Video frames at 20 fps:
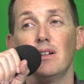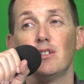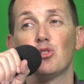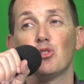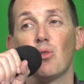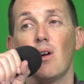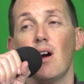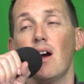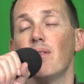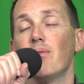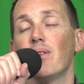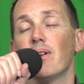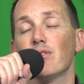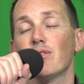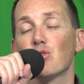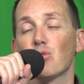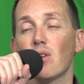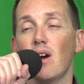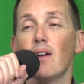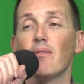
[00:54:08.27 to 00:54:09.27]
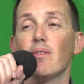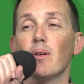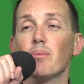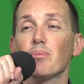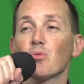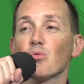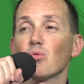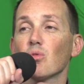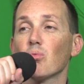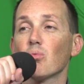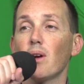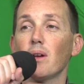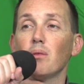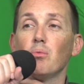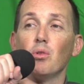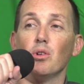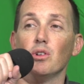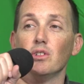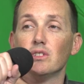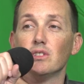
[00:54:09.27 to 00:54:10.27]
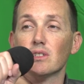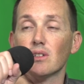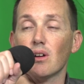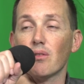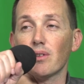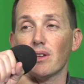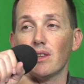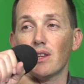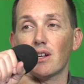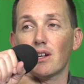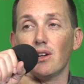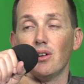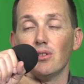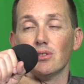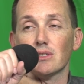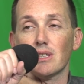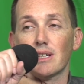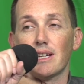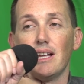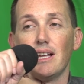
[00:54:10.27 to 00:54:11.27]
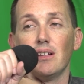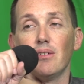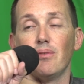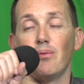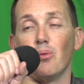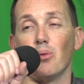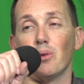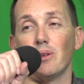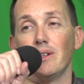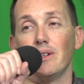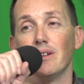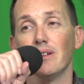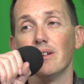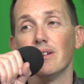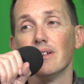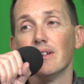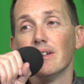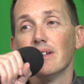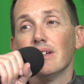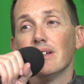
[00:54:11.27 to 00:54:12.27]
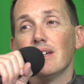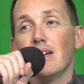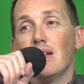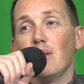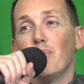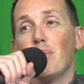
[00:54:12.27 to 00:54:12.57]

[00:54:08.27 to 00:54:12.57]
We have a drive up through the Redwoods and over to the coast of California and back.